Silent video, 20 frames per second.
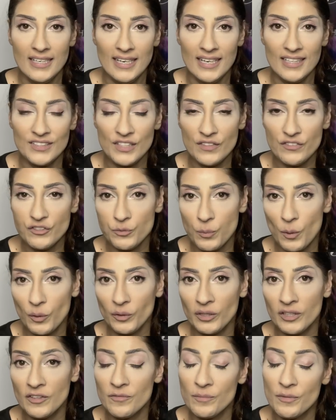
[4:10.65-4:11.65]
as I've
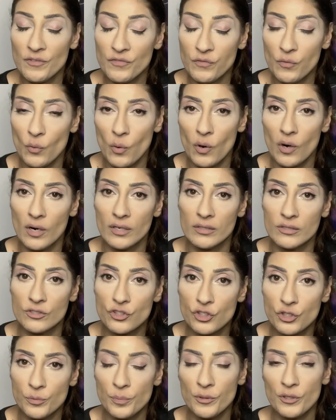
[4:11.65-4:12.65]
spoken of before,
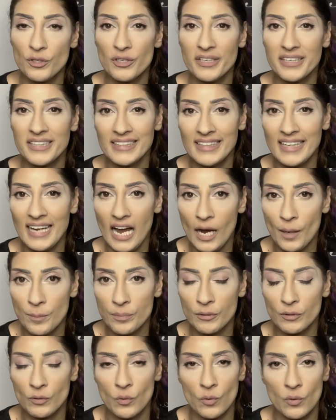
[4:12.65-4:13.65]
Jupiter in
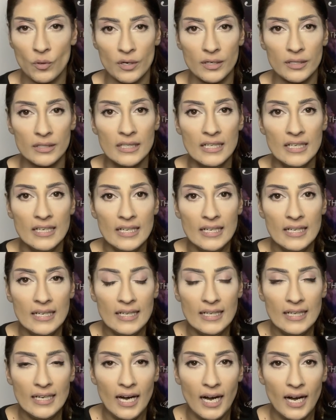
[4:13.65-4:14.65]
Capricorn
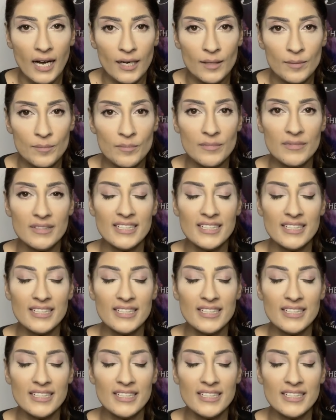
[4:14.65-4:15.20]
um,